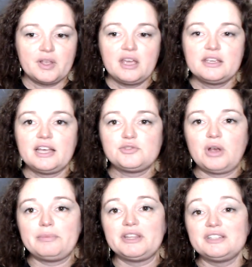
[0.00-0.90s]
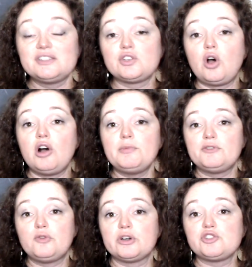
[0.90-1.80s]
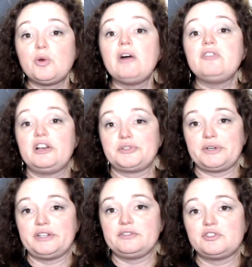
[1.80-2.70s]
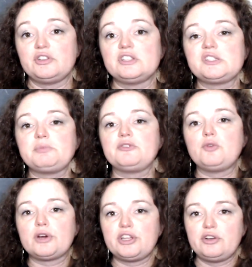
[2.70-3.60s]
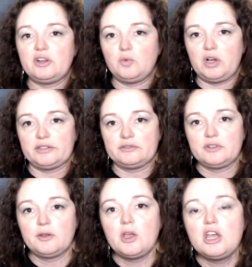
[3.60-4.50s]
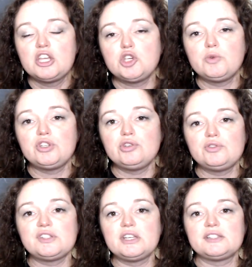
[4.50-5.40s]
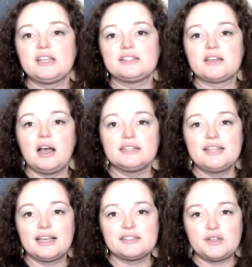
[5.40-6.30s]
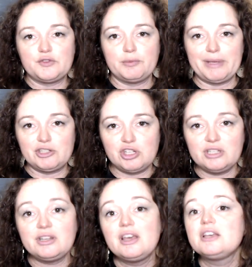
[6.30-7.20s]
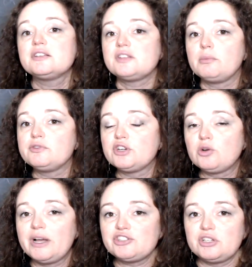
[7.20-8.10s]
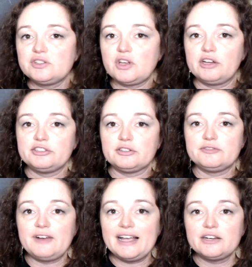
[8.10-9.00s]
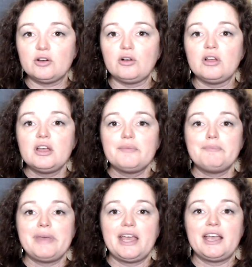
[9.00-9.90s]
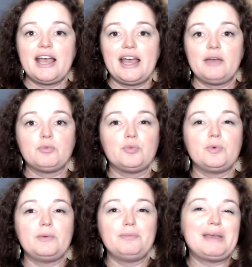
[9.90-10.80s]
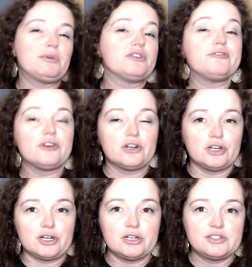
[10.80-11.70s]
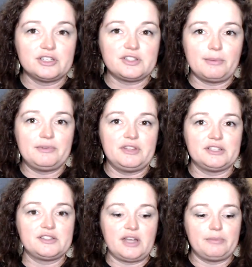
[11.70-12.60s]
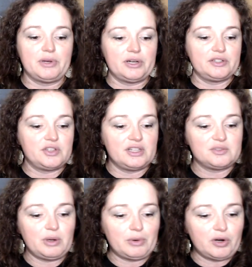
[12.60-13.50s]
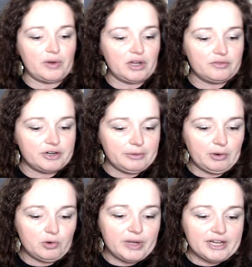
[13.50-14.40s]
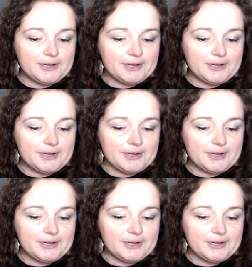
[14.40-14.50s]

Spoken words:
Yes, Rami, this is all before 1200. So this is before Unit 1. You would use this as context information. Some of your questions on your final may refer to some of this time period. So that's why we're going over it real quick.